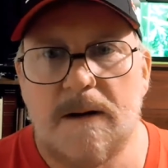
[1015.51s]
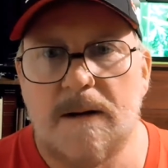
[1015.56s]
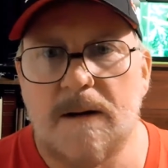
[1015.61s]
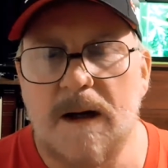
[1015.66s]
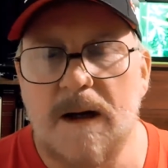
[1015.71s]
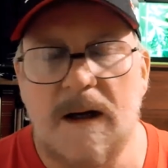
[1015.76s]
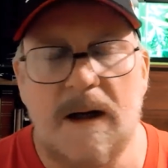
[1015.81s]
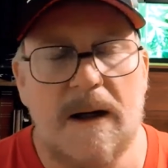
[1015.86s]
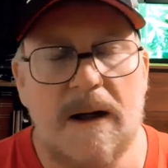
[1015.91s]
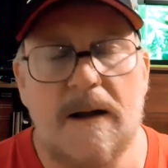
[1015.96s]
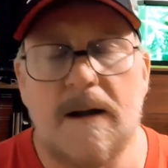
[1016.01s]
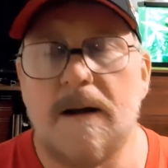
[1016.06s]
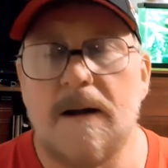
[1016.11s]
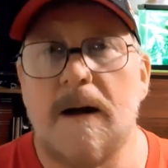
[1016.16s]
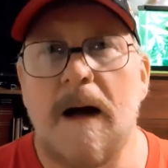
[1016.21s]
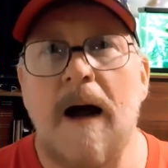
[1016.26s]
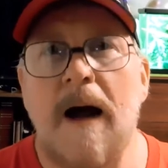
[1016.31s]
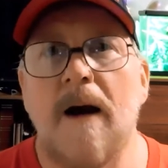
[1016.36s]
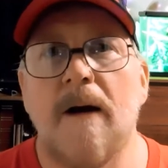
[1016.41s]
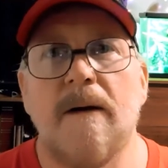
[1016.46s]

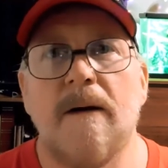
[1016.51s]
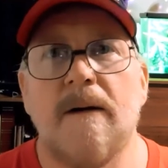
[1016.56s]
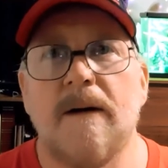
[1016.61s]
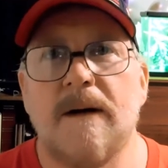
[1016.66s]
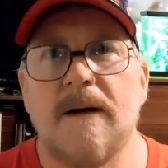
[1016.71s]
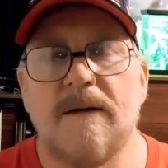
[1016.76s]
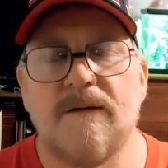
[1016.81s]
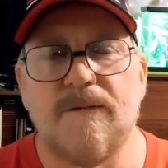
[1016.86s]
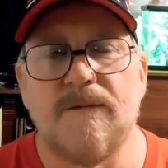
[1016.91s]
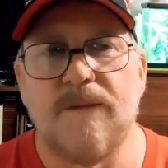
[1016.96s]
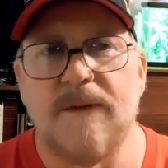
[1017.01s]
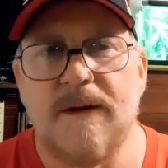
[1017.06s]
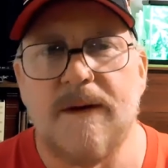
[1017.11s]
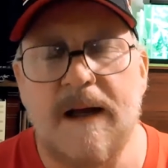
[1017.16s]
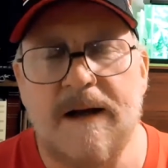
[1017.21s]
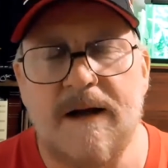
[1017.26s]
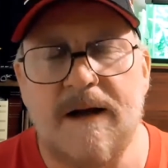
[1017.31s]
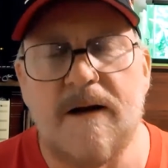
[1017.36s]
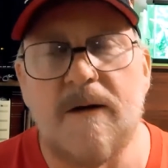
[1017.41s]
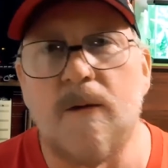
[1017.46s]
I don't know.
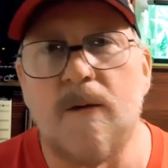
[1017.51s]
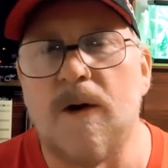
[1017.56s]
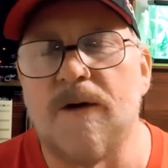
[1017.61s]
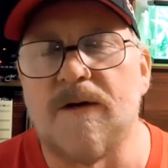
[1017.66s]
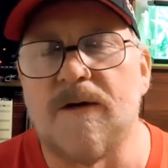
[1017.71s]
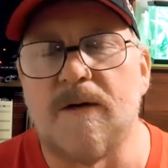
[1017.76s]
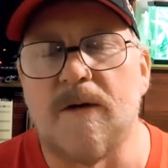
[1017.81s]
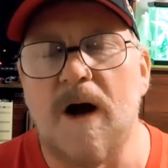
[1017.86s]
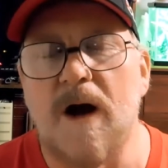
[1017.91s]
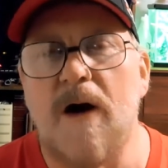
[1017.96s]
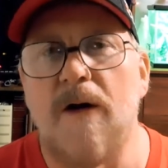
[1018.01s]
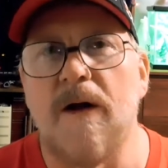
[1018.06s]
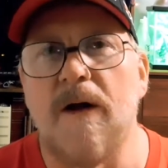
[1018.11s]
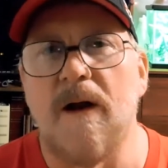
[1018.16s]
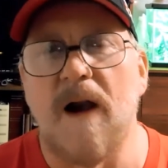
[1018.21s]
They do what's called a